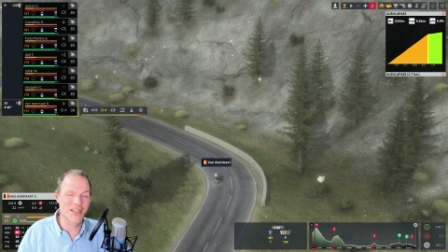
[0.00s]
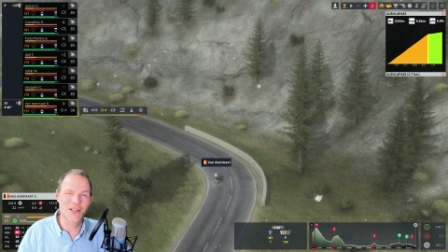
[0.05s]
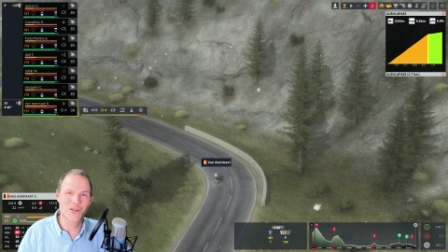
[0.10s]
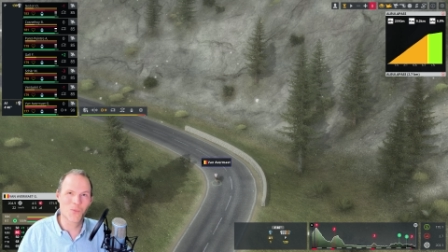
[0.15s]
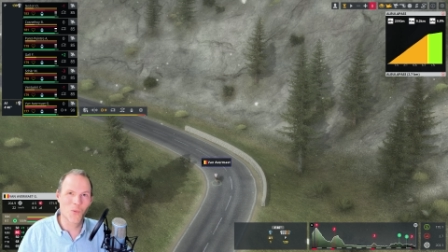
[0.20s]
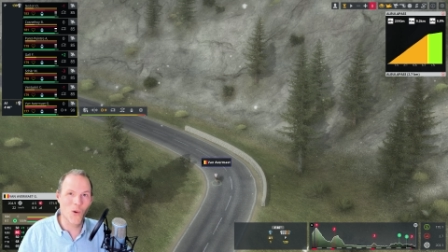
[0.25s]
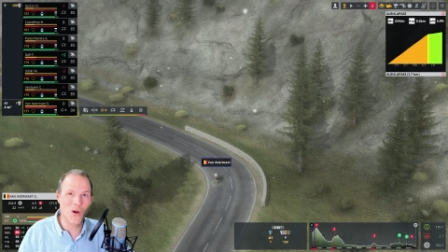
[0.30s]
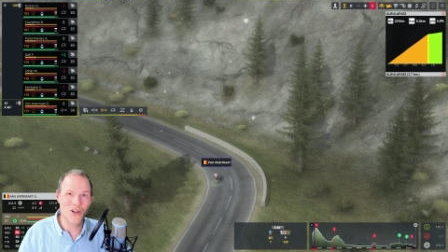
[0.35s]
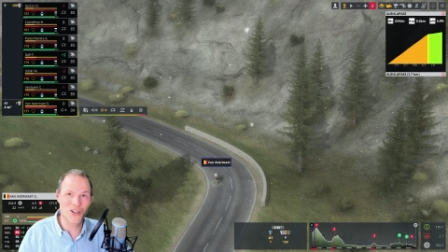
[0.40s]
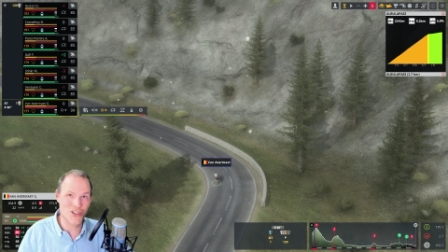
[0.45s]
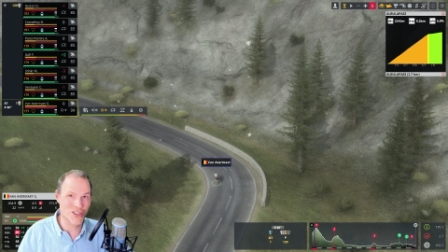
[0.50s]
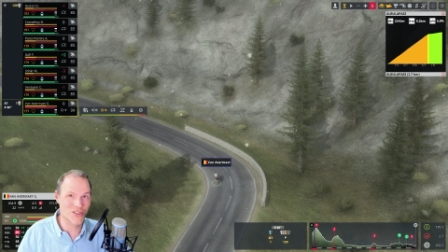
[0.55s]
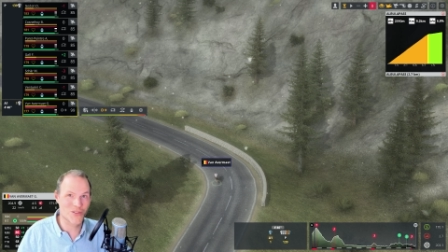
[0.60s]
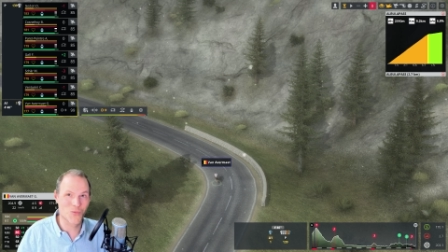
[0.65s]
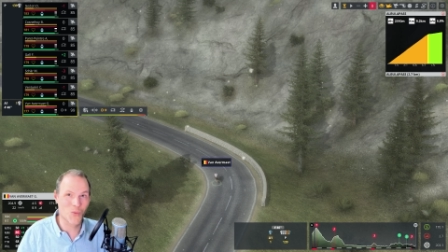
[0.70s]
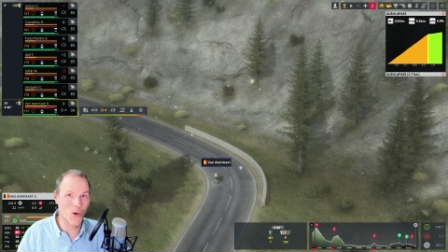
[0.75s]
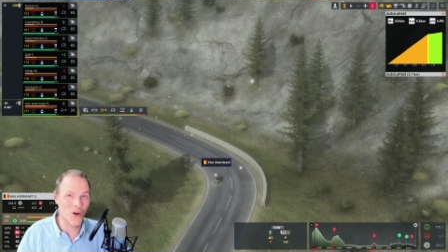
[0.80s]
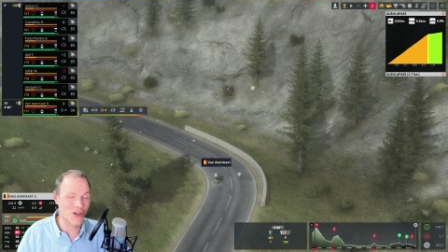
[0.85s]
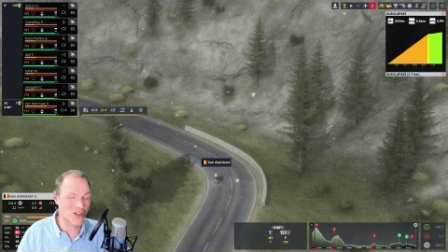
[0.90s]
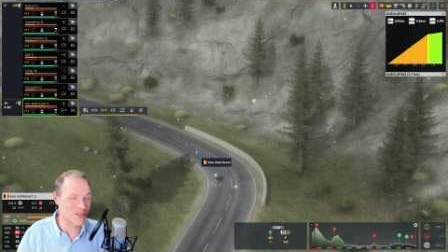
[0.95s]
it just
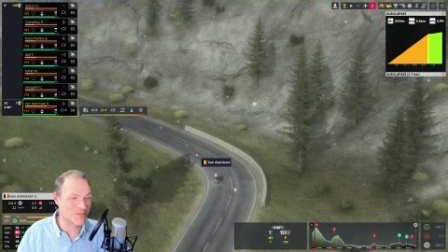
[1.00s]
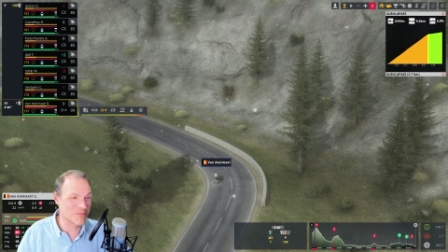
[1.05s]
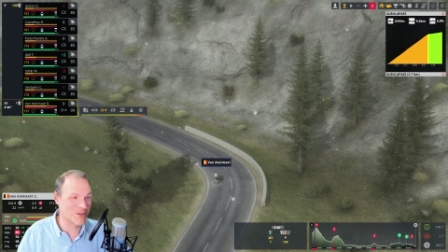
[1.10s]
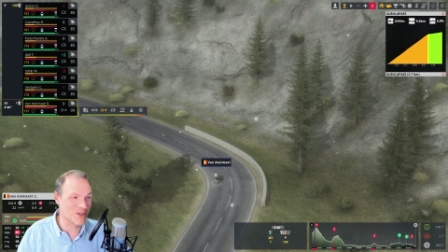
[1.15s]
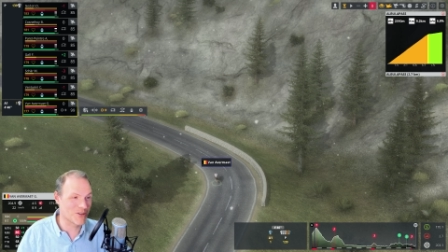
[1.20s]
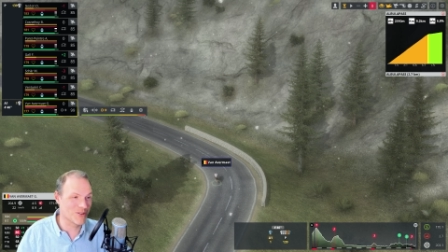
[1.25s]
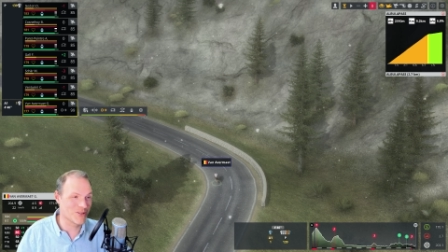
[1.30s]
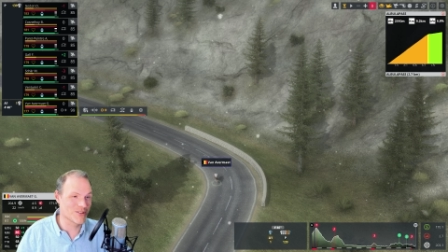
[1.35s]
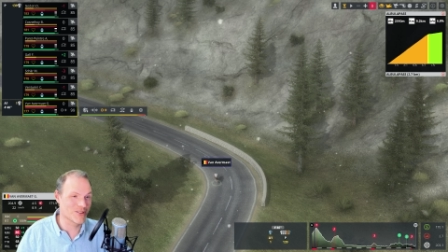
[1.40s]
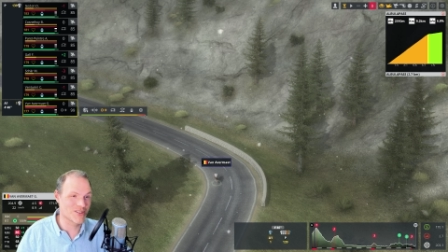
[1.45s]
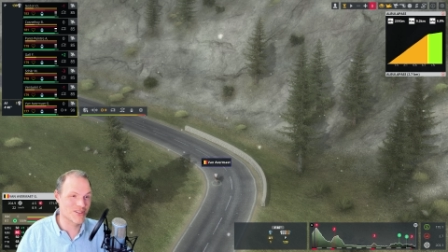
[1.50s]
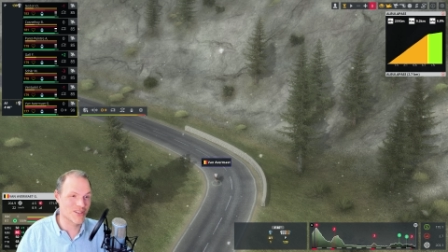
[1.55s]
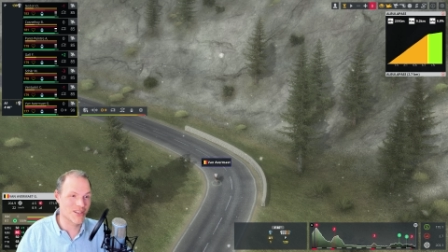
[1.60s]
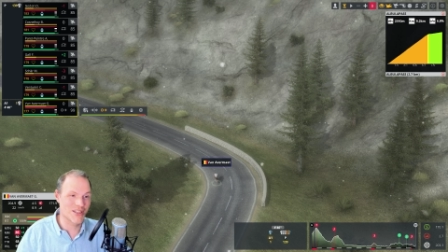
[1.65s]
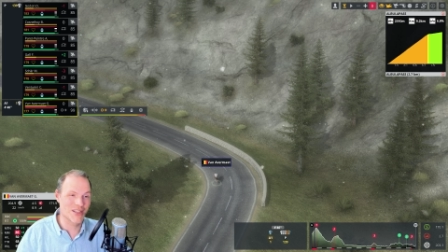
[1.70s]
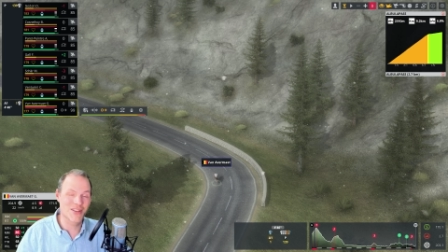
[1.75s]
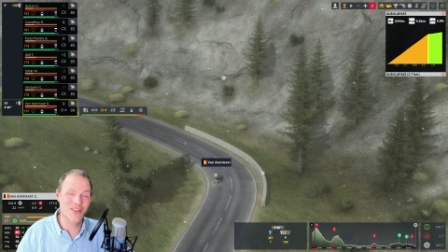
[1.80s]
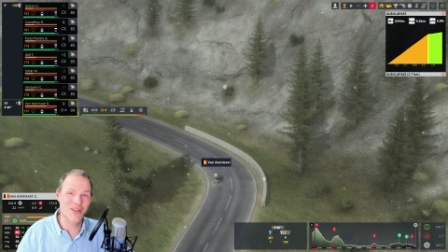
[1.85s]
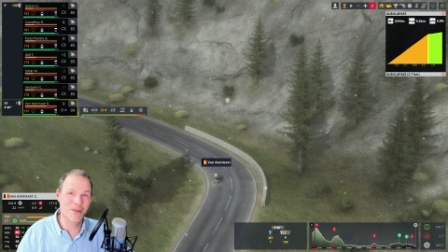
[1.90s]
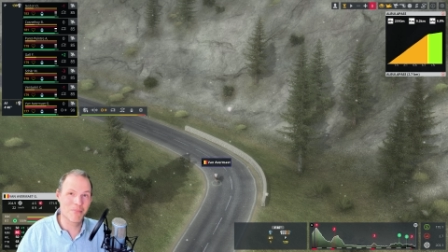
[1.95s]
works because
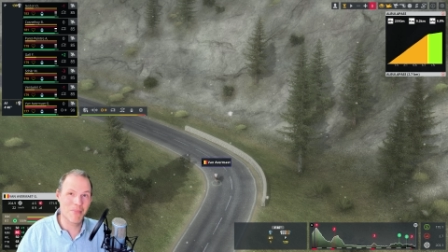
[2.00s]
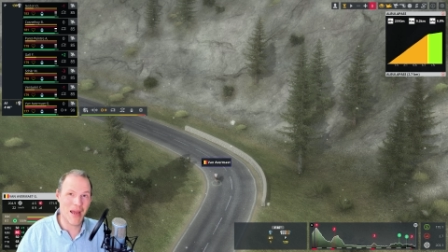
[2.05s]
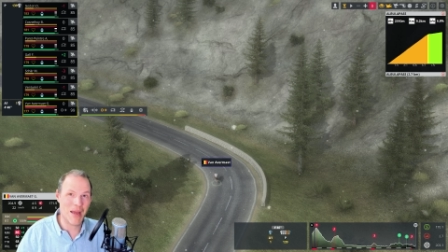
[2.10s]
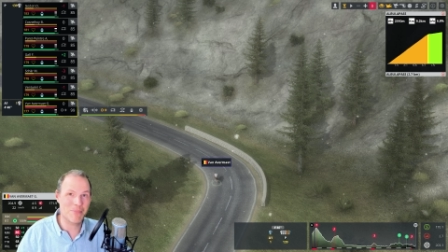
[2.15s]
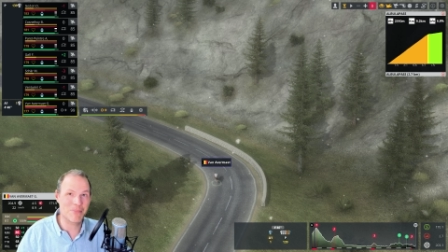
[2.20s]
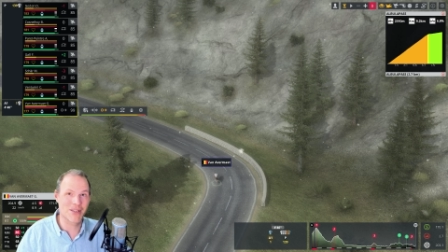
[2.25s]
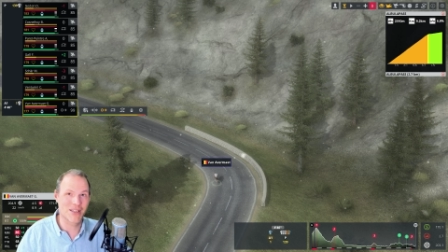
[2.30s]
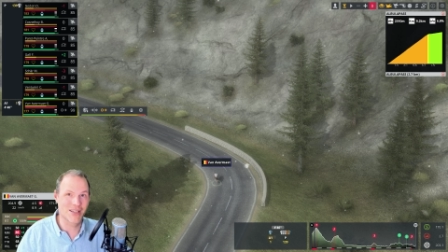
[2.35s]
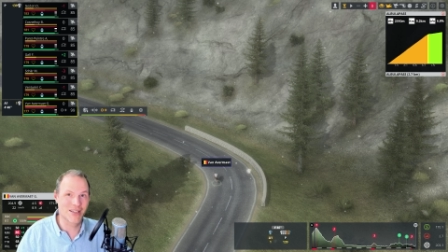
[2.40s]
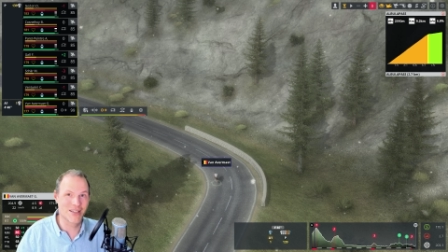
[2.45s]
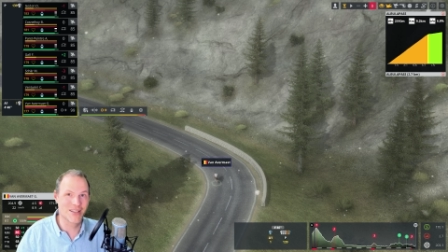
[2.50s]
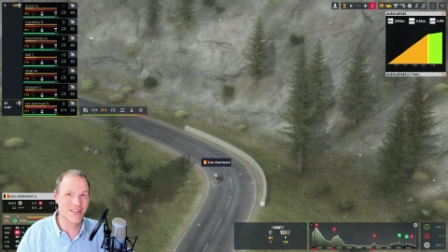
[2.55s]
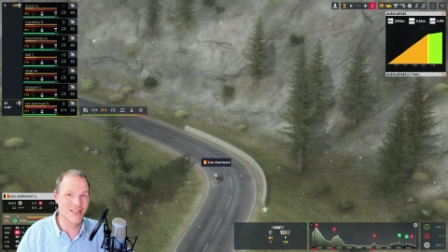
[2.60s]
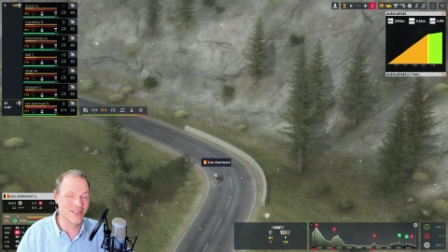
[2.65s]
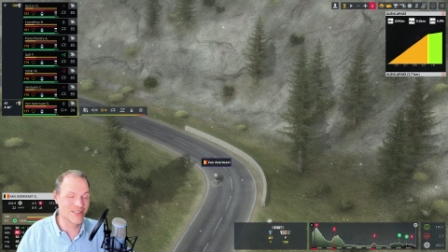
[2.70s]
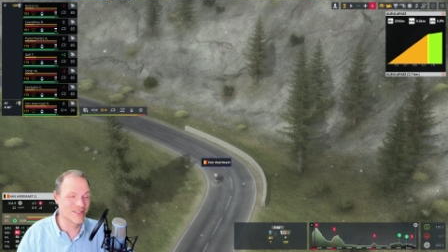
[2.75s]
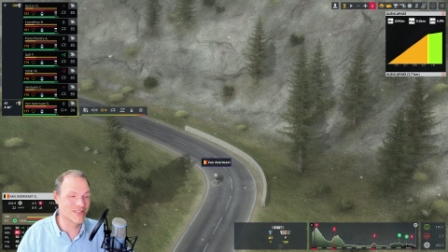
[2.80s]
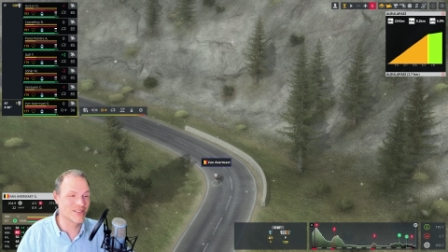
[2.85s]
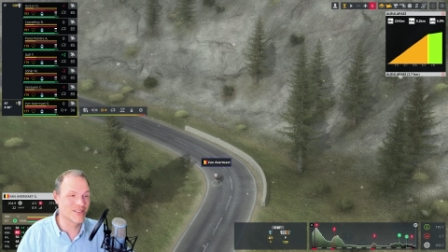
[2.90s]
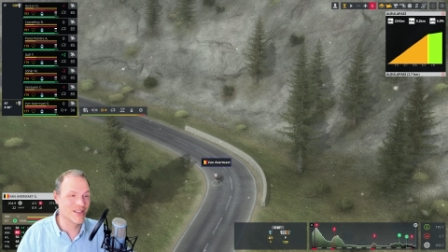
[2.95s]
the mapping
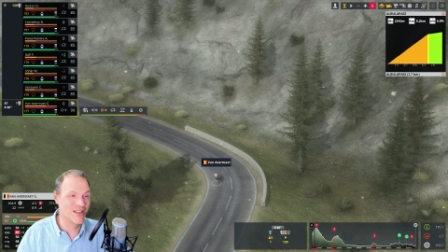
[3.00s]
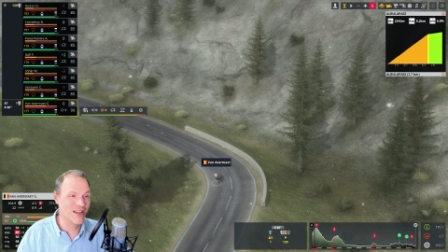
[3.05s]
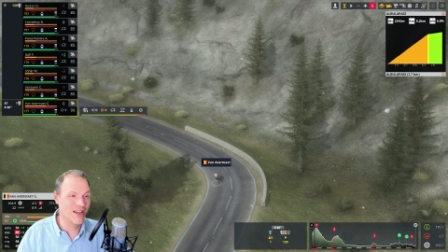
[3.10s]
is